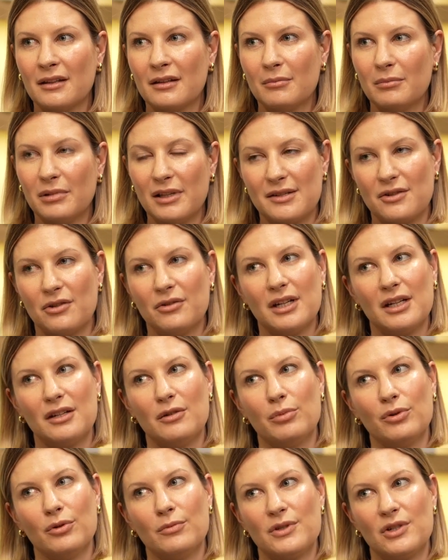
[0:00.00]
please go and get your
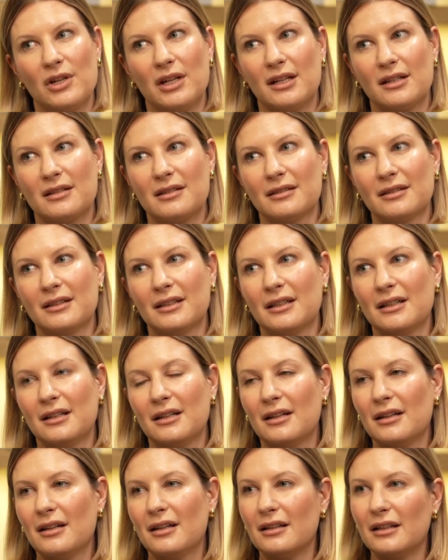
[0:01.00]
boobs checked. Yeah.
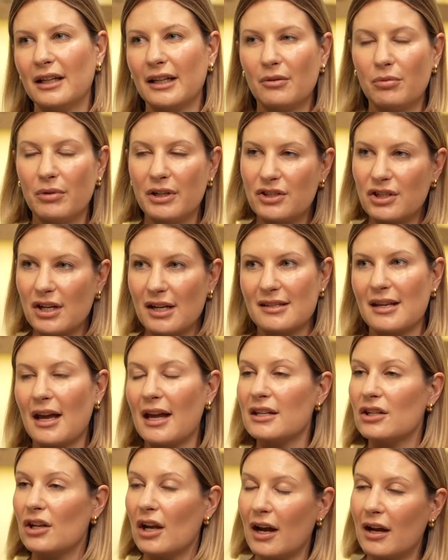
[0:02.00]
Like we just,
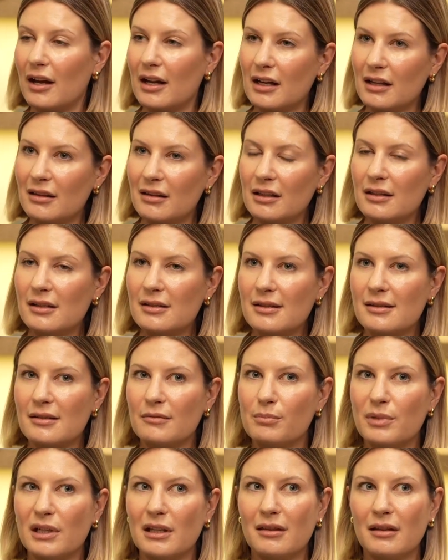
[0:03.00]
and I think this is a
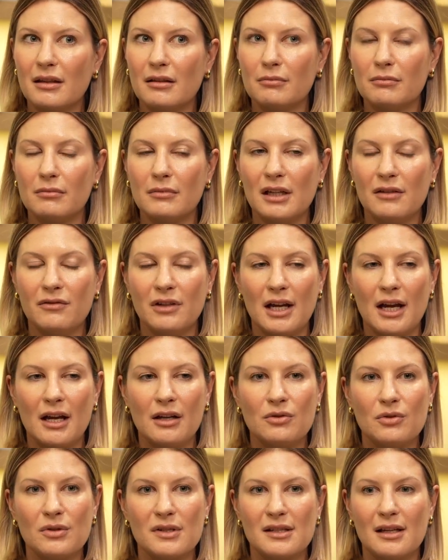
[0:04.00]
big thing. Even
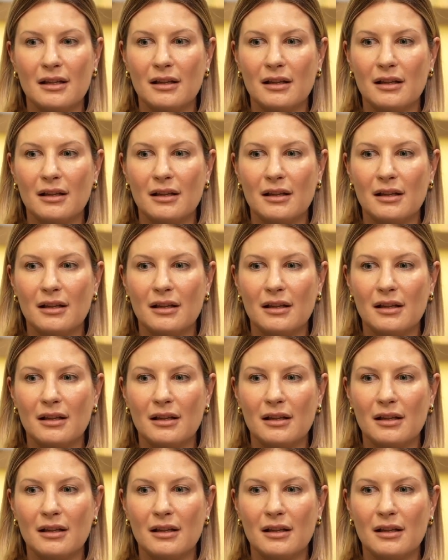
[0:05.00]
Andrew said,